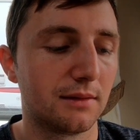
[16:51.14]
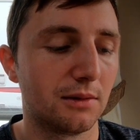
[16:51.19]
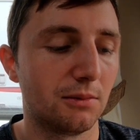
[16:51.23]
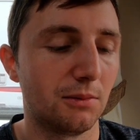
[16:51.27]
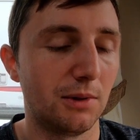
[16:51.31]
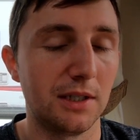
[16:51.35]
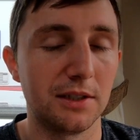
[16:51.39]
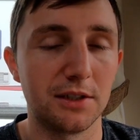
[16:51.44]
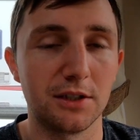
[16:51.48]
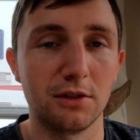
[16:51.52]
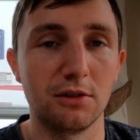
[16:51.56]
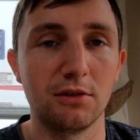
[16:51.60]

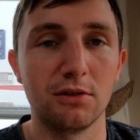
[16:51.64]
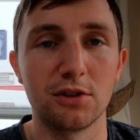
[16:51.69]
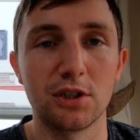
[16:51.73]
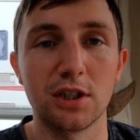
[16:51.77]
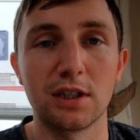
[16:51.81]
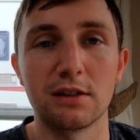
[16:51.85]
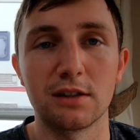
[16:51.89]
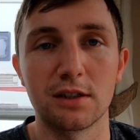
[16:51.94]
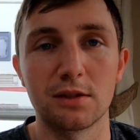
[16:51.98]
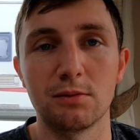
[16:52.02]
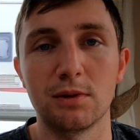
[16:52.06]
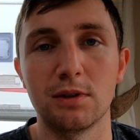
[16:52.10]
well, there's a good
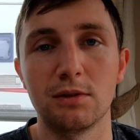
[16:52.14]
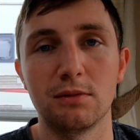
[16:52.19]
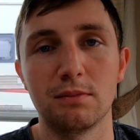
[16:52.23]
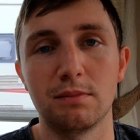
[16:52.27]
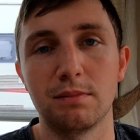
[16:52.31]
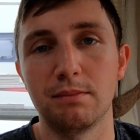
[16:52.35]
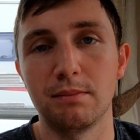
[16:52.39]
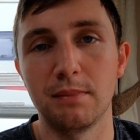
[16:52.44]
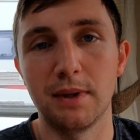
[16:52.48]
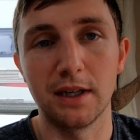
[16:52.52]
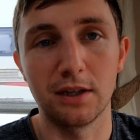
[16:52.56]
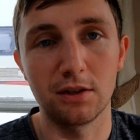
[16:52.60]
chance we'll
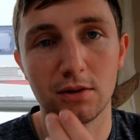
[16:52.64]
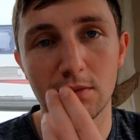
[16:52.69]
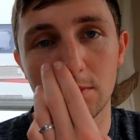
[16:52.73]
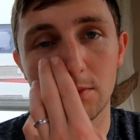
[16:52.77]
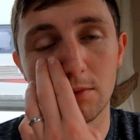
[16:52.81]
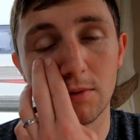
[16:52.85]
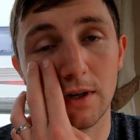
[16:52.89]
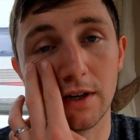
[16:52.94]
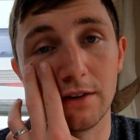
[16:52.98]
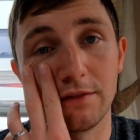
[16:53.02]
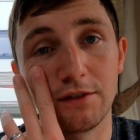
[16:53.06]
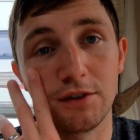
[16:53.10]
make up
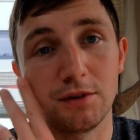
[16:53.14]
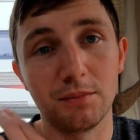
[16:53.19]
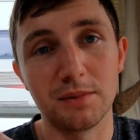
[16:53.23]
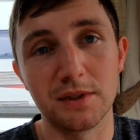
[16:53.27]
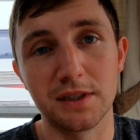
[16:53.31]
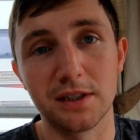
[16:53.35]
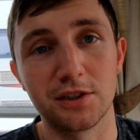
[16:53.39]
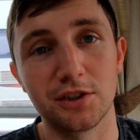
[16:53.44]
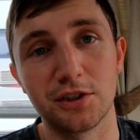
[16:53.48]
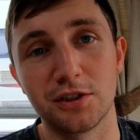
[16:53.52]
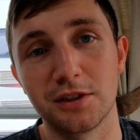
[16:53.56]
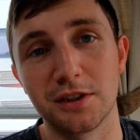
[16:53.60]
quite a few
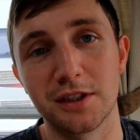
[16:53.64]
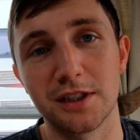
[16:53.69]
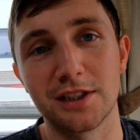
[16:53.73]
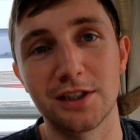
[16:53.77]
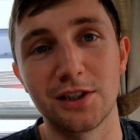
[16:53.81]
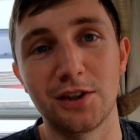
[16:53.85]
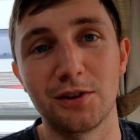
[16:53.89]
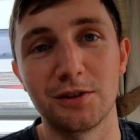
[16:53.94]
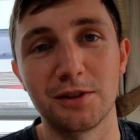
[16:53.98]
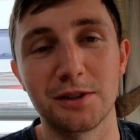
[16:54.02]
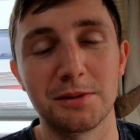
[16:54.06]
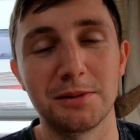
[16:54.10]
positions as
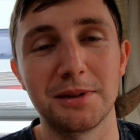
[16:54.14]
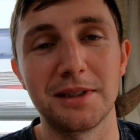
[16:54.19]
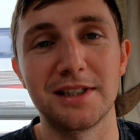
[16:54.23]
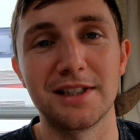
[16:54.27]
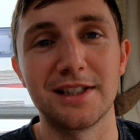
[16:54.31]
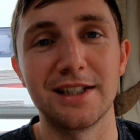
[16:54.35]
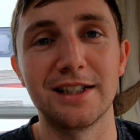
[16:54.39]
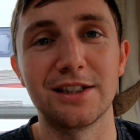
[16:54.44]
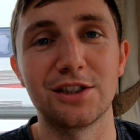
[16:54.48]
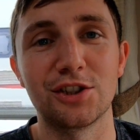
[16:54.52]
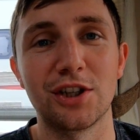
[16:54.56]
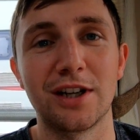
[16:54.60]
long as we
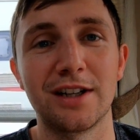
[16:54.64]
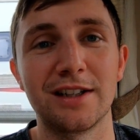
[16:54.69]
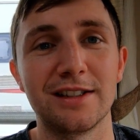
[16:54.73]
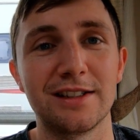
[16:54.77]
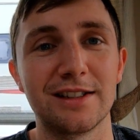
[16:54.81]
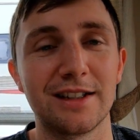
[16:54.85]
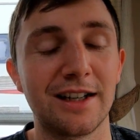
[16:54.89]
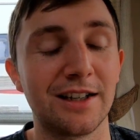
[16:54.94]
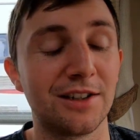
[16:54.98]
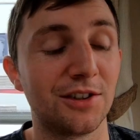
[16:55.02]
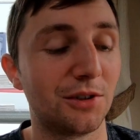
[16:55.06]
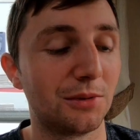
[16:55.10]
stay shiny
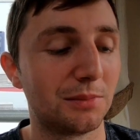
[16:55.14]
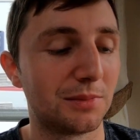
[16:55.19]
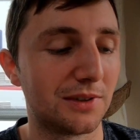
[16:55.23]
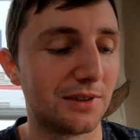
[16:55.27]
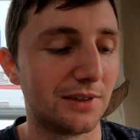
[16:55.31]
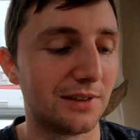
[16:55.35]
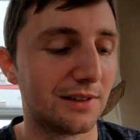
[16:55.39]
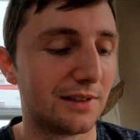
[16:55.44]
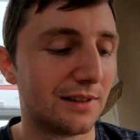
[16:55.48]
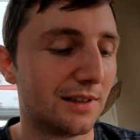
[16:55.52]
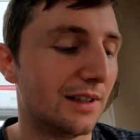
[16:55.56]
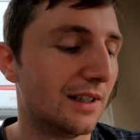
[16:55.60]
side up.
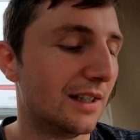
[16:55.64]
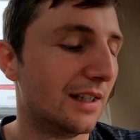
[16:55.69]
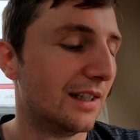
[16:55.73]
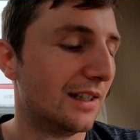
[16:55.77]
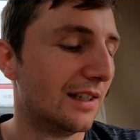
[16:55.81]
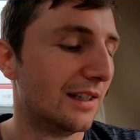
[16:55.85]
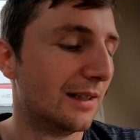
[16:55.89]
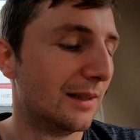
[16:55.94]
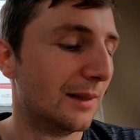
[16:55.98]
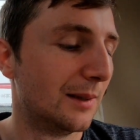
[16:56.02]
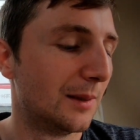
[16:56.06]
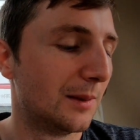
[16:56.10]
So
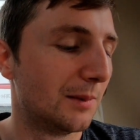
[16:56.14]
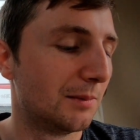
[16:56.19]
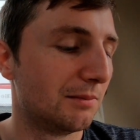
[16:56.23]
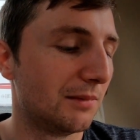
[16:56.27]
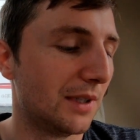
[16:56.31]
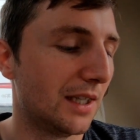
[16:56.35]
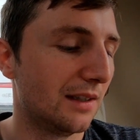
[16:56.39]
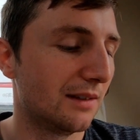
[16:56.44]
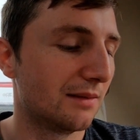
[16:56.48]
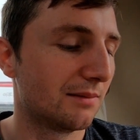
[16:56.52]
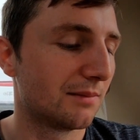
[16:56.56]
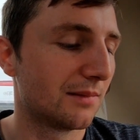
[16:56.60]

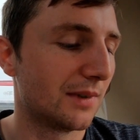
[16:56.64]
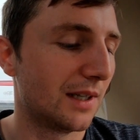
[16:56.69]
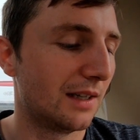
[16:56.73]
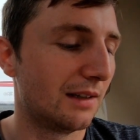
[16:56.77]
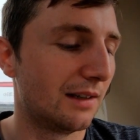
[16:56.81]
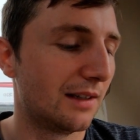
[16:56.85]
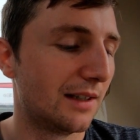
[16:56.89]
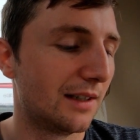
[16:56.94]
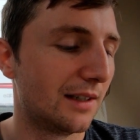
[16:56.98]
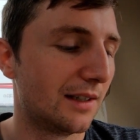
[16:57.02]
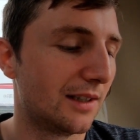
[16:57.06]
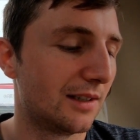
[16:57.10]
yeah,
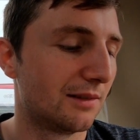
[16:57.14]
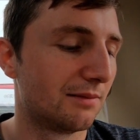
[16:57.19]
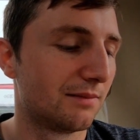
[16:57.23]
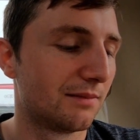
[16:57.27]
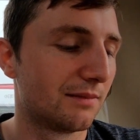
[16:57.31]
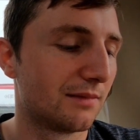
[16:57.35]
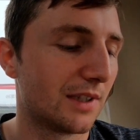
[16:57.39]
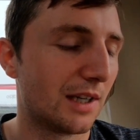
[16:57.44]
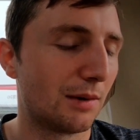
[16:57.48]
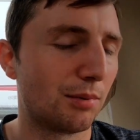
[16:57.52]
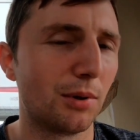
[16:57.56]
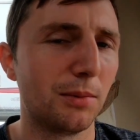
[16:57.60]
I'll
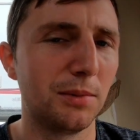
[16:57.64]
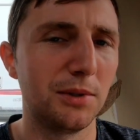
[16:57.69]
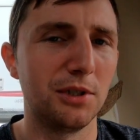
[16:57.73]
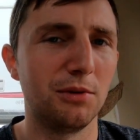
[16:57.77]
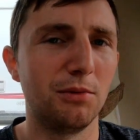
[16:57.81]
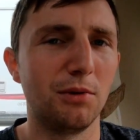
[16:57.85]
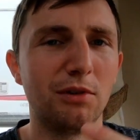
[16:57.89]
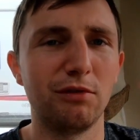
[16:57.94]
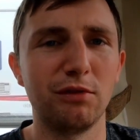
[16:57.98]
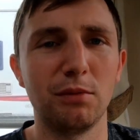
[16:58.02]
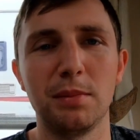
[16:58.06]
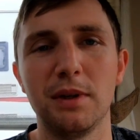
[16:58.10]
probably do
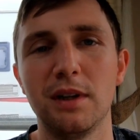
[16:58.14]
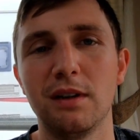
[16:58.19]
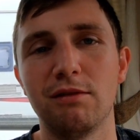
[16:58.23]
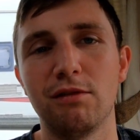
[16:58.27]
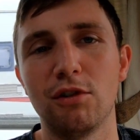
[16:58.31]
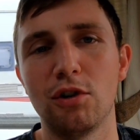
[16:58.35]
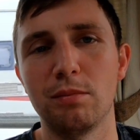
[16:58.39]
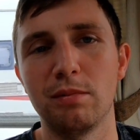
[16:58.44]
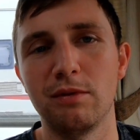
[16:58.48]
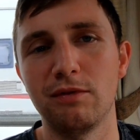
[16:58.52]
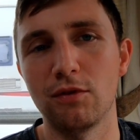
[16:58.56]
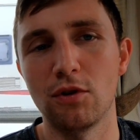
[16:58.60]
another bit of
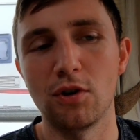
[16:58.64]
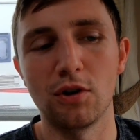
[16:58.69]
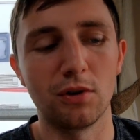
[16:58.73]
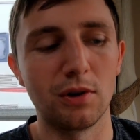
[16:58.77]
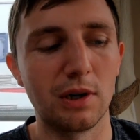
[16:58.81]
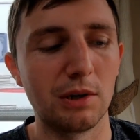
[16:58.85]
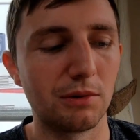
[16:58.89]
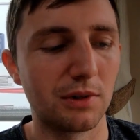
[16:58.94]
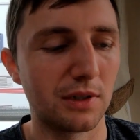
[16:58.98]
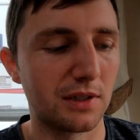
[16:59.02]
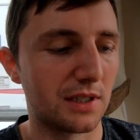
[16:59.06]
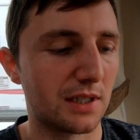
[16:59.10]
vlog before I go
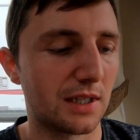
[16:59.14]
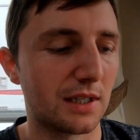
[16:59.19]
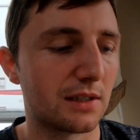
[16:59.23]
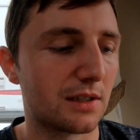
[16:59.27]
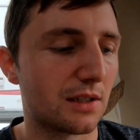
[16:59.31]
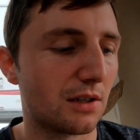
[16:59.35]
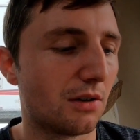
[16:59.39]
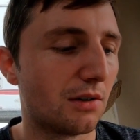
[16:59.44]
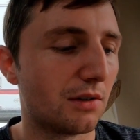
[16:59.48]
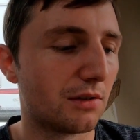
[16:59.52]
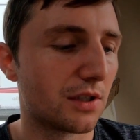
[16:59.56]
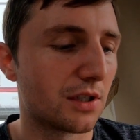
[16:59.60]
out, because that's
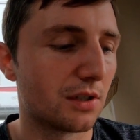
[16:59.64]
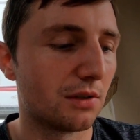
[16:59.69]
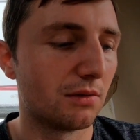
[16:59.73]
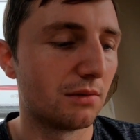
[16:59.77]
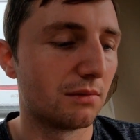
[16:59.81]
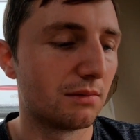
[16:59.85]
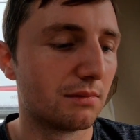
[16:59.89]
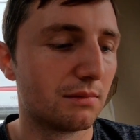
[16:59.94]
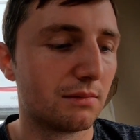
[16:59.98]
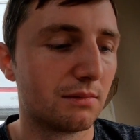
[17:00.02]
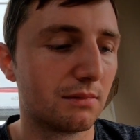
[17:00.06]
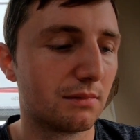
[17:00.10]
not
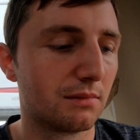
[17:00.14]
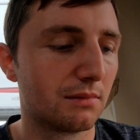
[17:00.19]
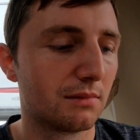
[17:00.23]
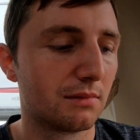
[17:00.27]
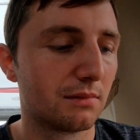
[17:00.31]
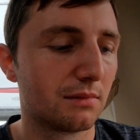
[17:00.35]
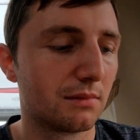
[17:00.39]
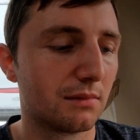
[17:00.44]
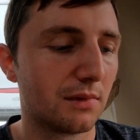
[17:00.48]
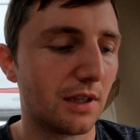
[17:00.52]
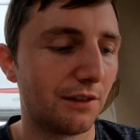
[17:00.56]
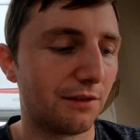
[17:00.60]
until,
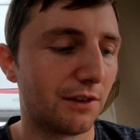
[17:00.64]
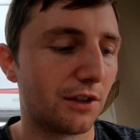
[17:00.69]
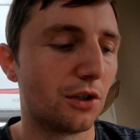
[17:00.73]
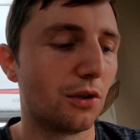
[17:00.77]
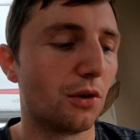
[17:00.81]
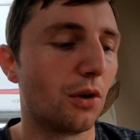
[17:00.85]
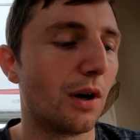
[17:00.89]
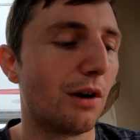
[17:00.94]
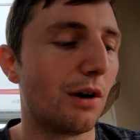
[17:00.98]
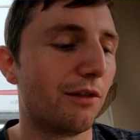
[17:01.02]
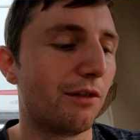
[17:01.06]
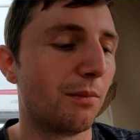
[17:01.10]
if I
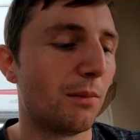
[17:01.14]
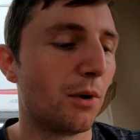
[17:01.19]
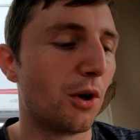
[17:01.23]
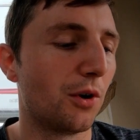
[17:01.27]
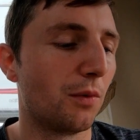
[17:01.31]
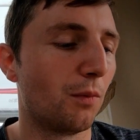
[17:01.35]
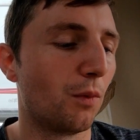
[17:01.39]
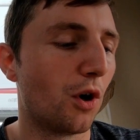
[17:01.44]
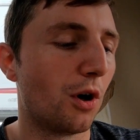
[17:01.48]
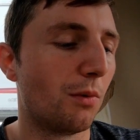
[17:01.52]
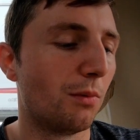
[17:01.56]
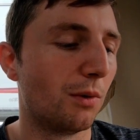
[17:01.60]
don't for more
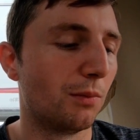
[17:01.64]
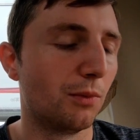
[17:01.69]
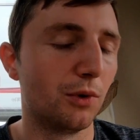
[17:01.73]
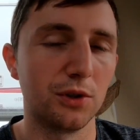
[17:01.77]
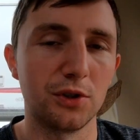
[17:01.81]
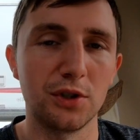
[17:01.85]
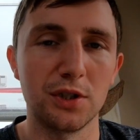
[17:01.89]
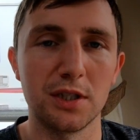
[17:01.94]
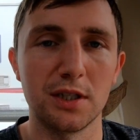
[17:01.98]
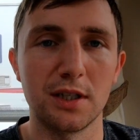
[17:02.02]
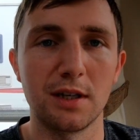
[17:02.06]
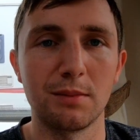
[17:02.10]
than warm up,
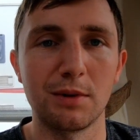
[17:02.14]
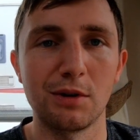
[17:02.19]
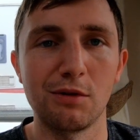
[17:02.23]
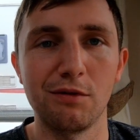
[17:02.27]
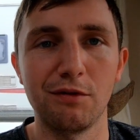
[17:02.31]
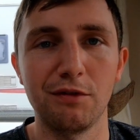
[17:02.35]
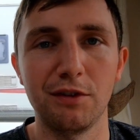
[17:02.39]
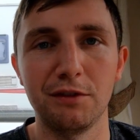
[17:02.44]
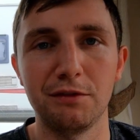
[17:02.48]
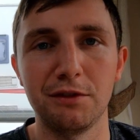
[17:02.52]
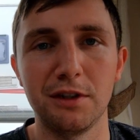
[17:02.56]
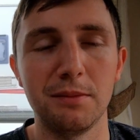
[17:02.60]
which is in about
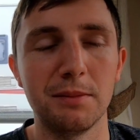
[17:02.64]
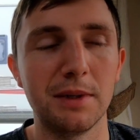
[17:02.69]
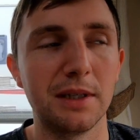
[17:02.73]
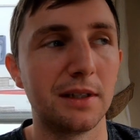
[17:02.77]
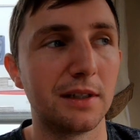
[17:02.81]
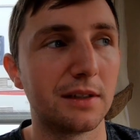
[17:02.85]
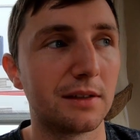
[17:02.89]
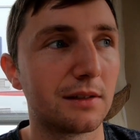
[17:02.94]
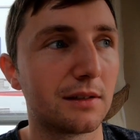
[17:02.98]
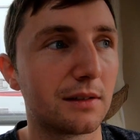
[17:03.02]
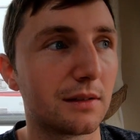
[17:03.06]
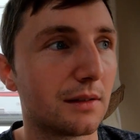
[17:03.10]
50
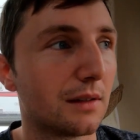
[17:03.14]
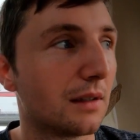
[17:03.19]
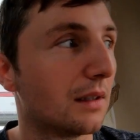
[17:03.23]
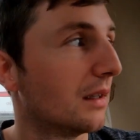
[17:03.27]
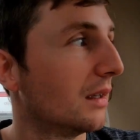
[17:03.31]
minutes,